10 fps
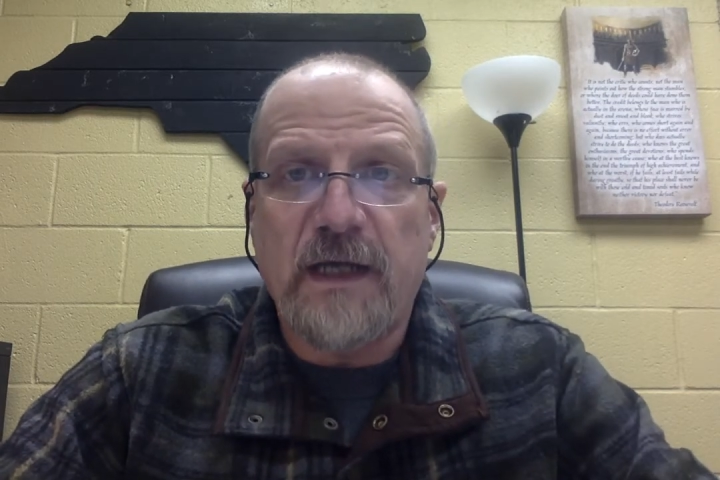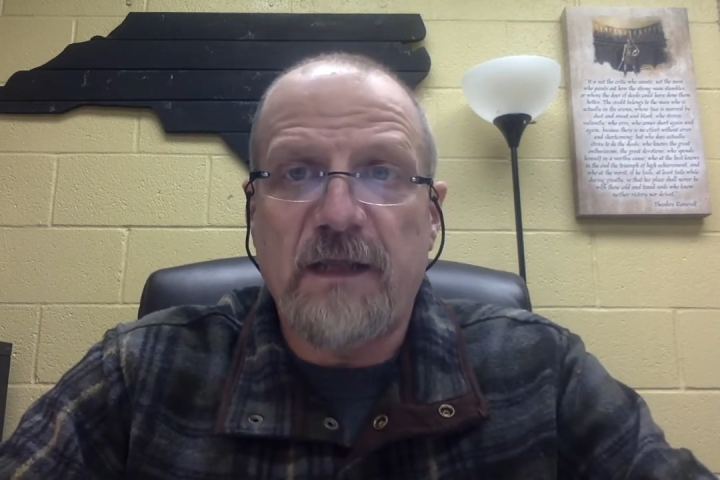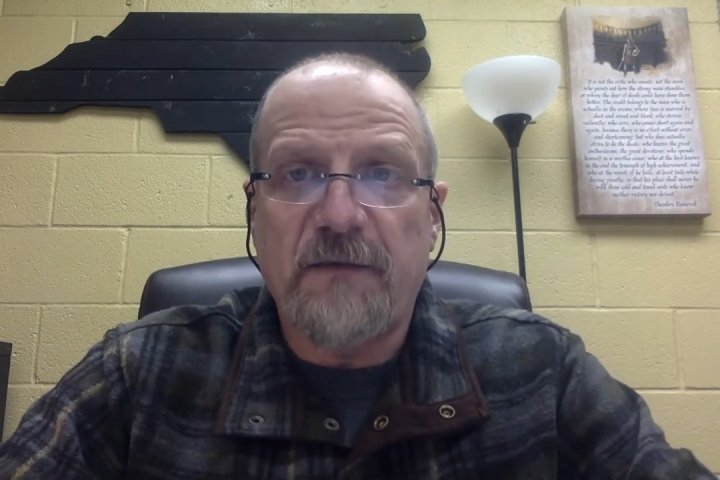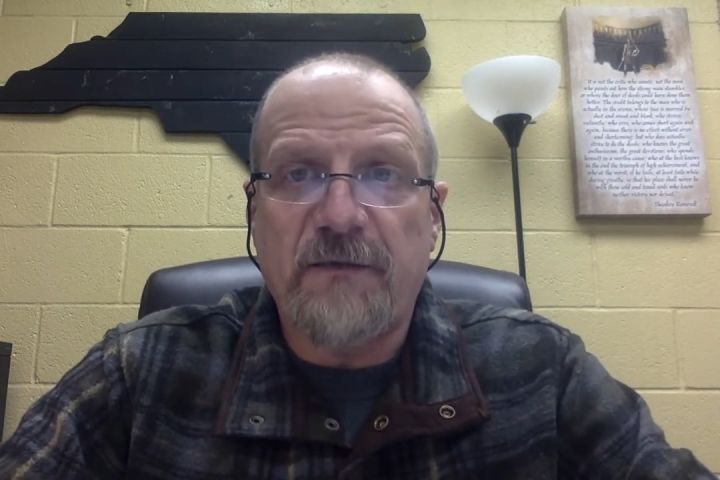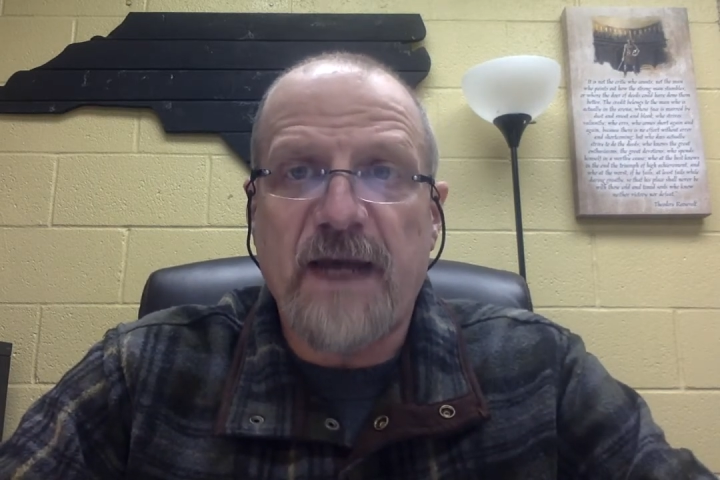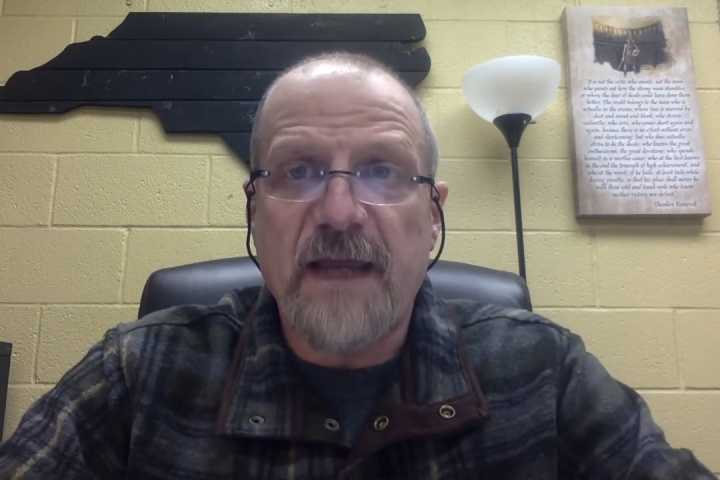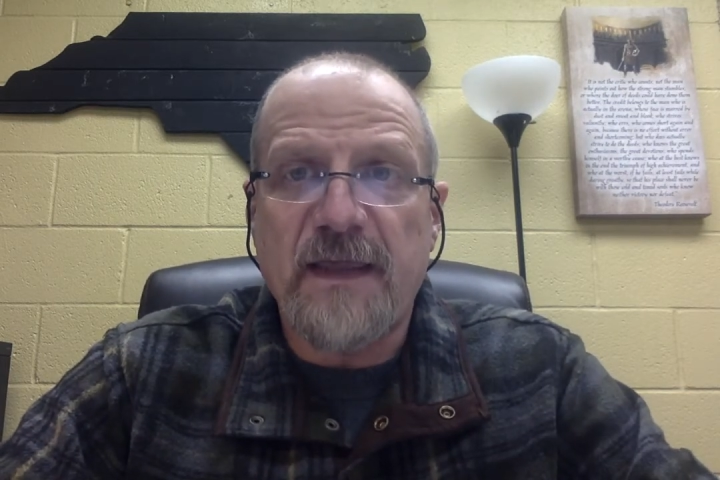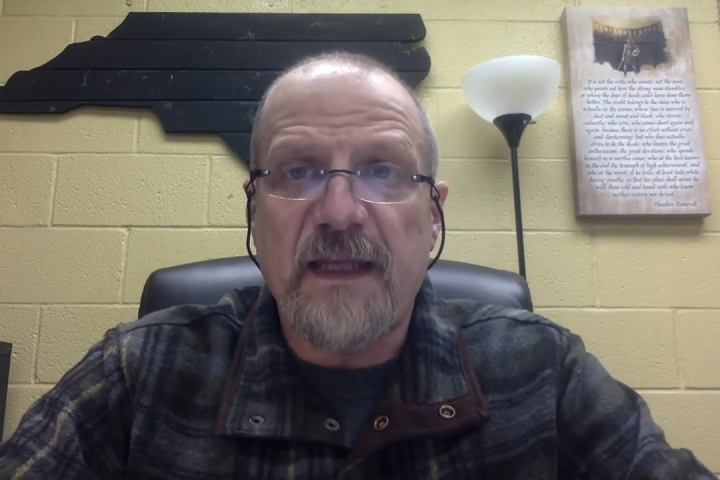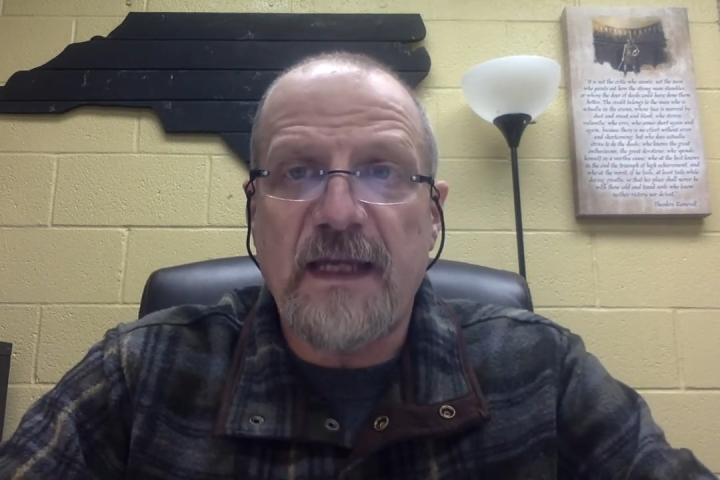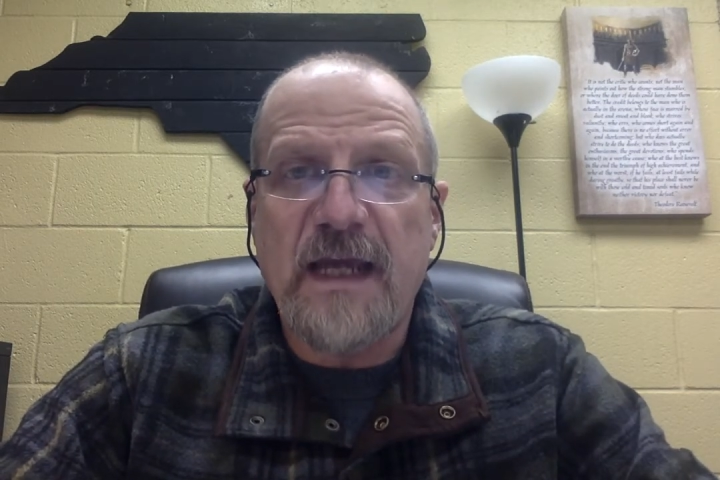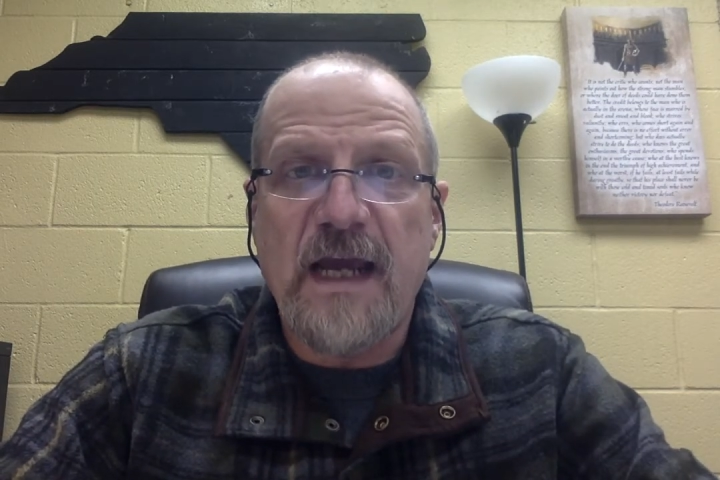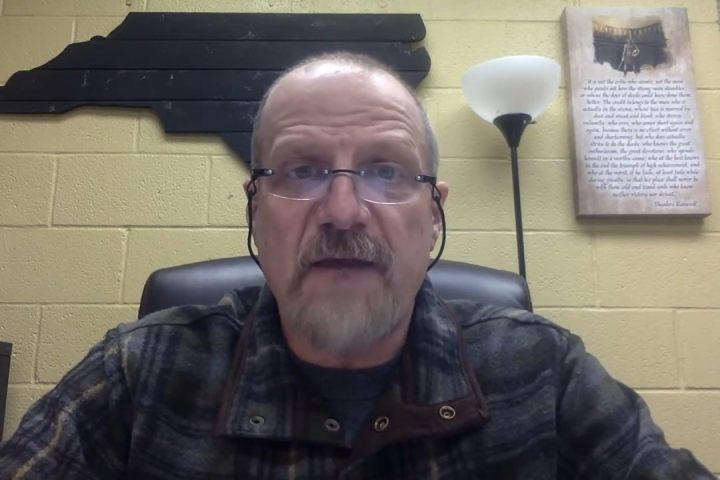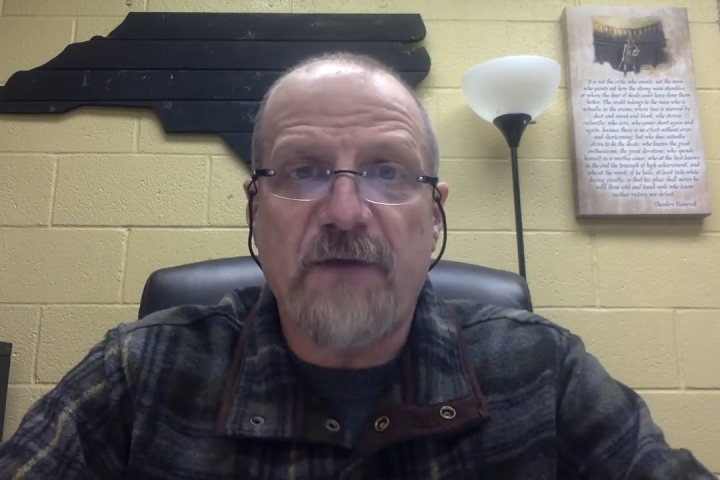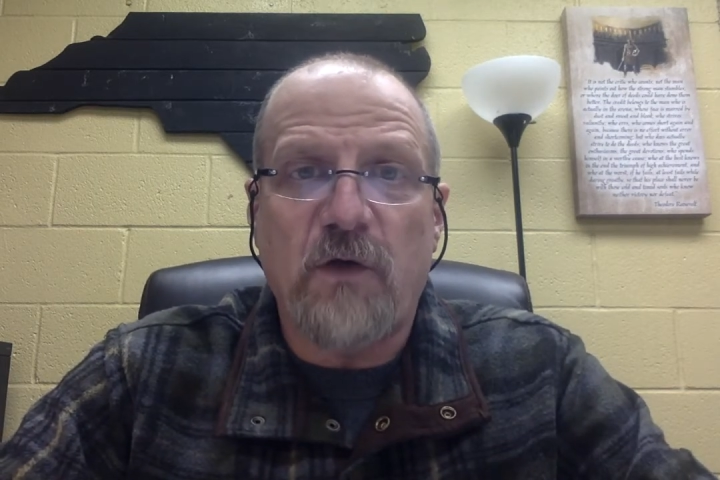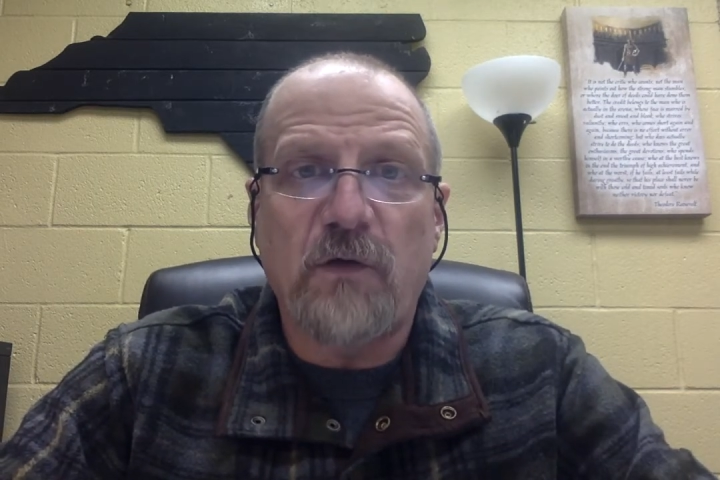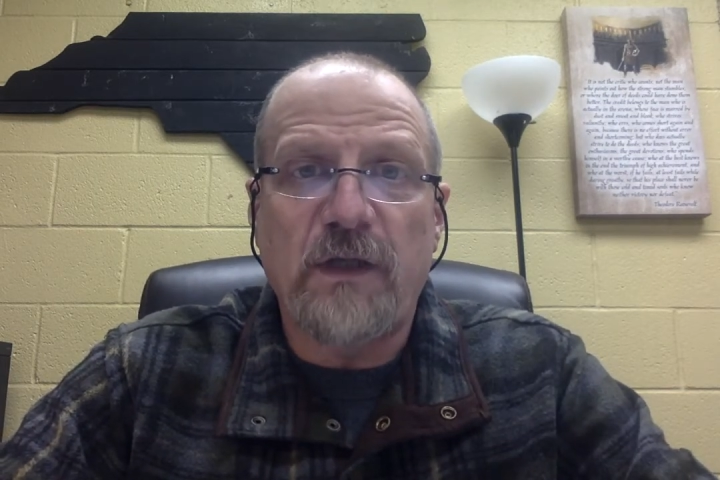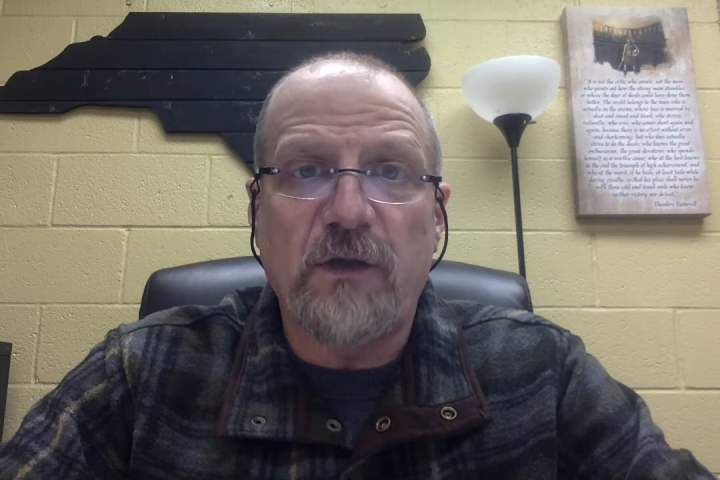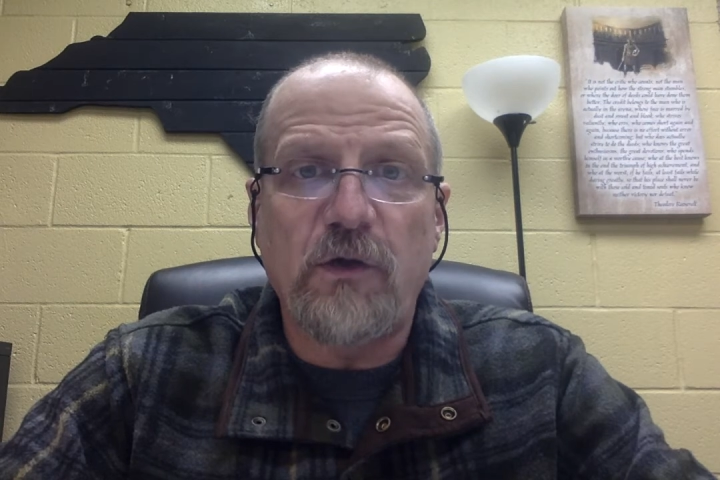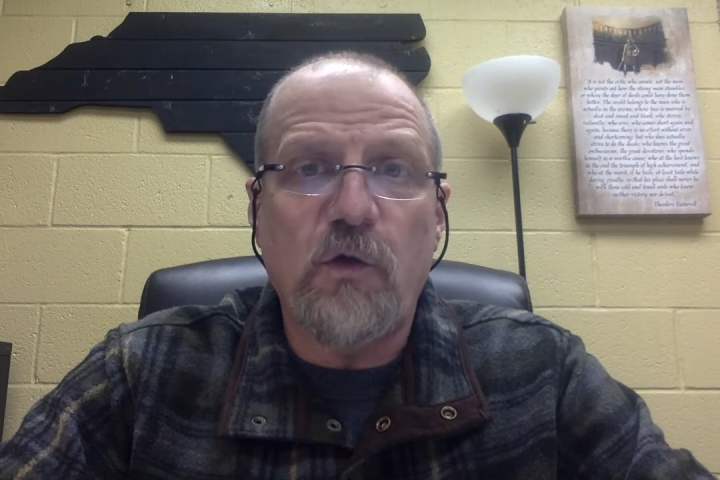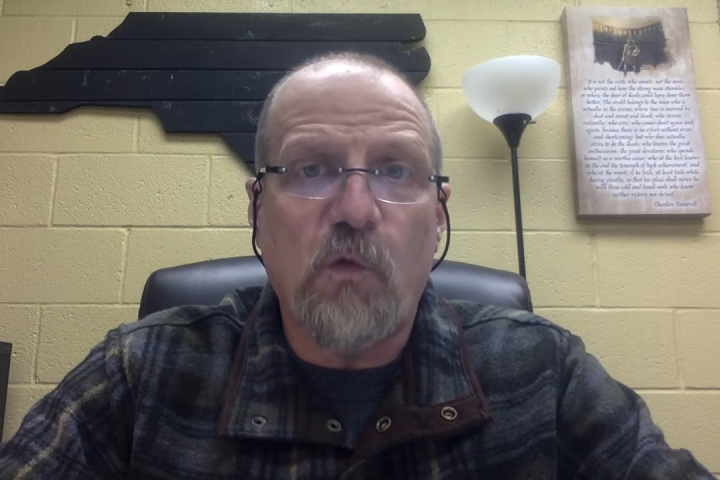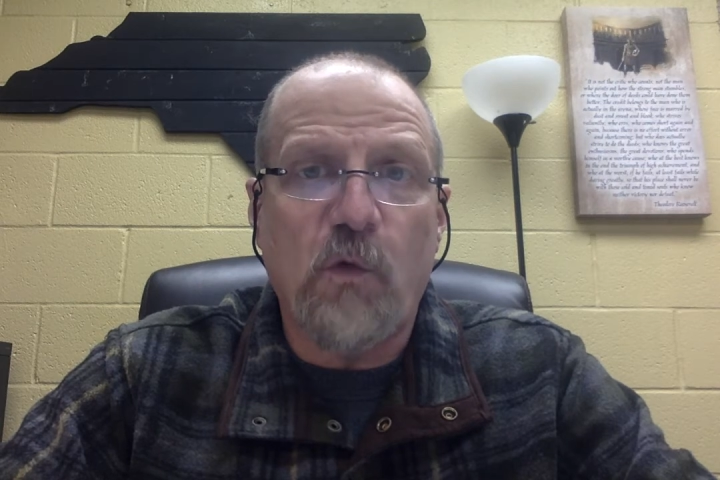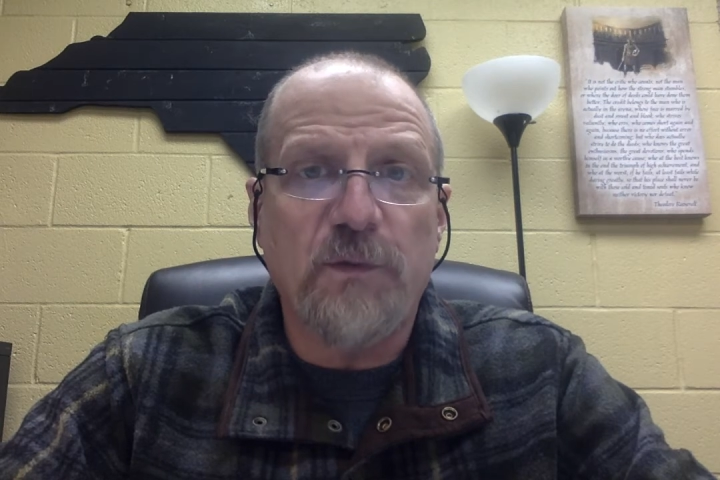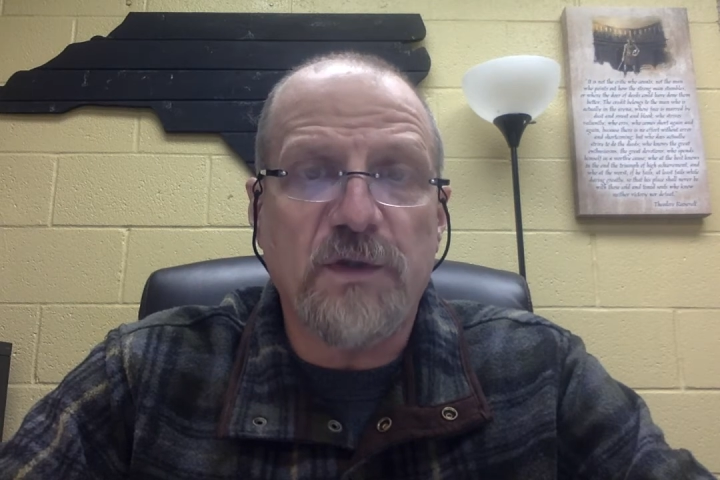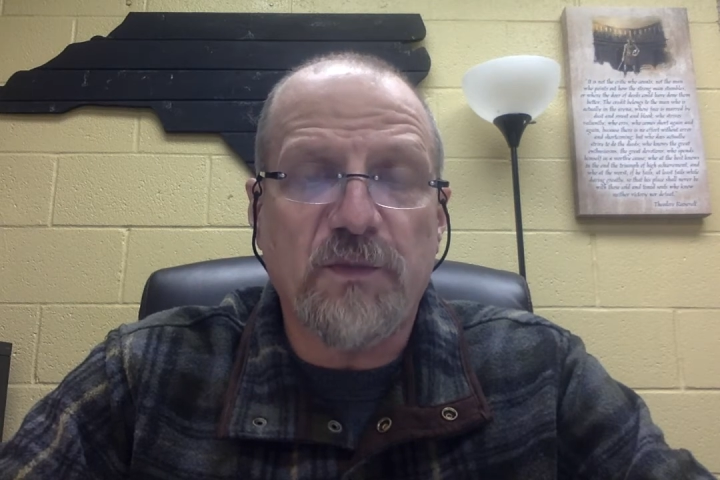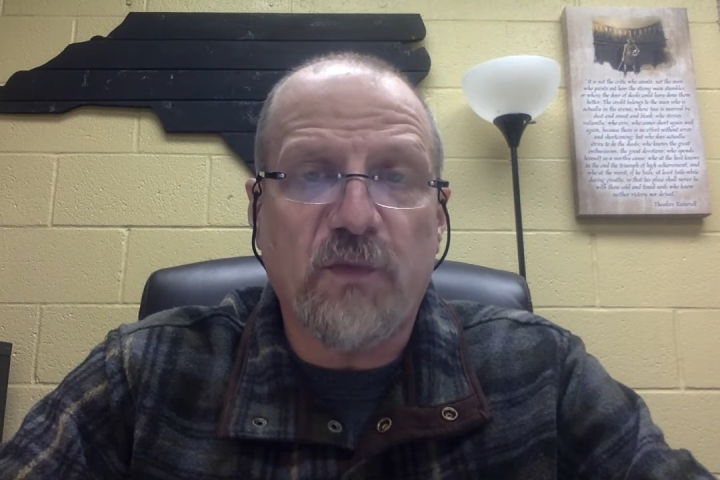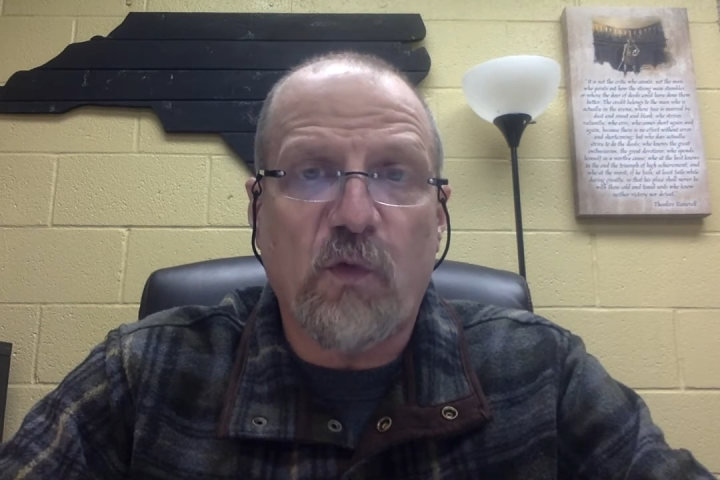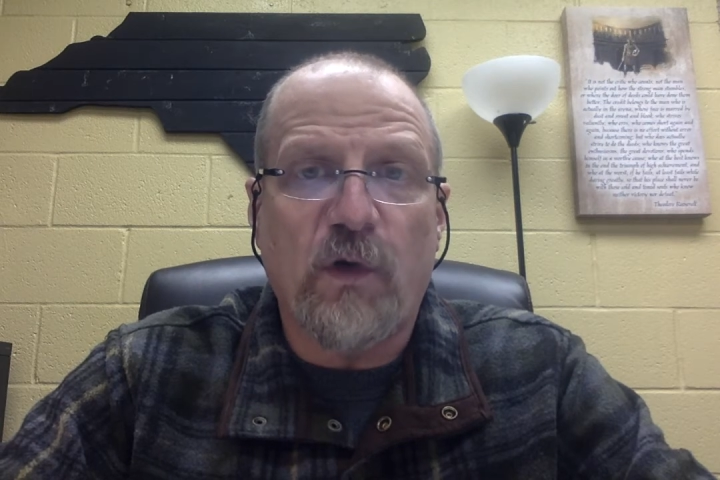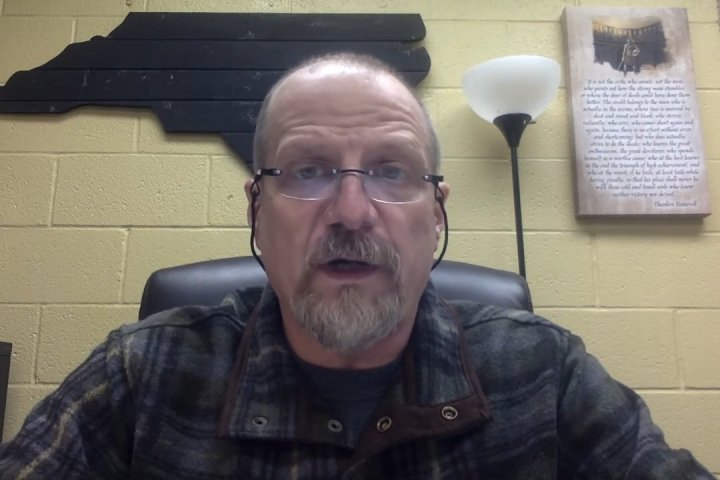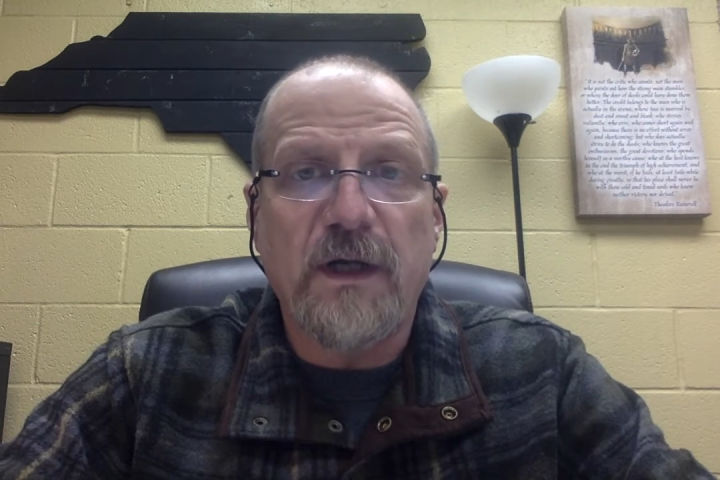and the fact that he gave only lukewarm support